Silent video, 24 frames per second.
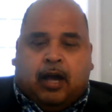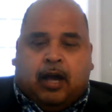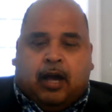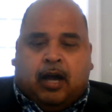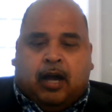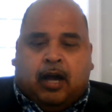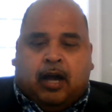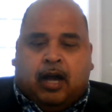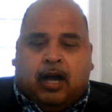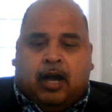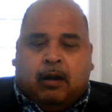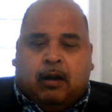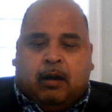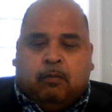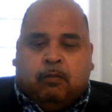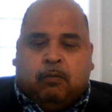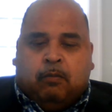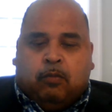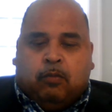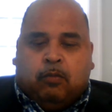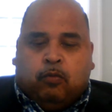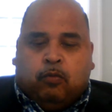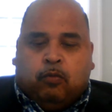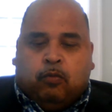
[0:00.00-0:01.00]

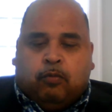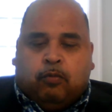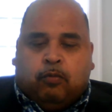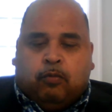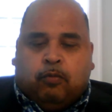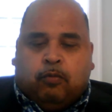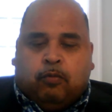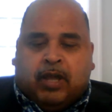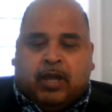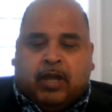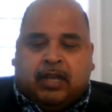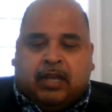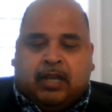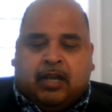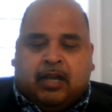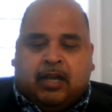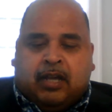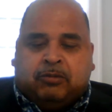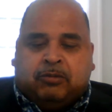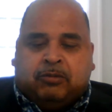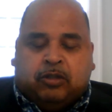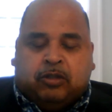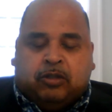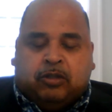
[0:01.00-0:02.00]
When it
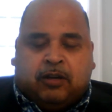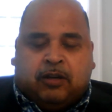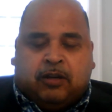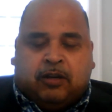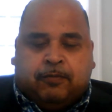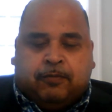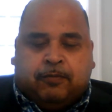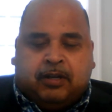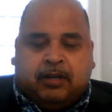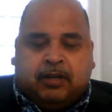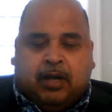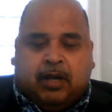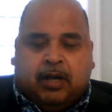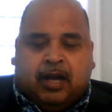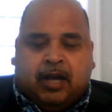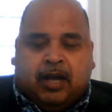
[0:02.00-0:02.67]
comes to different